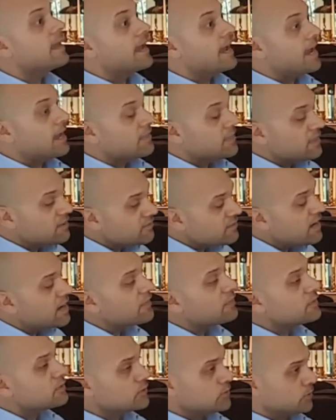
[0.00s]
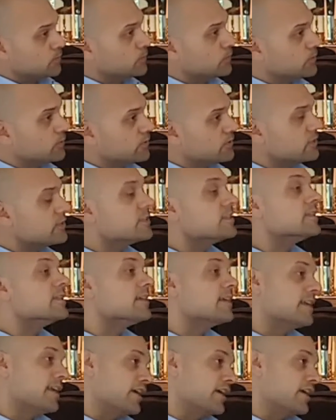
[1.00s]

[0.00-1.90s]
And they've got the tools and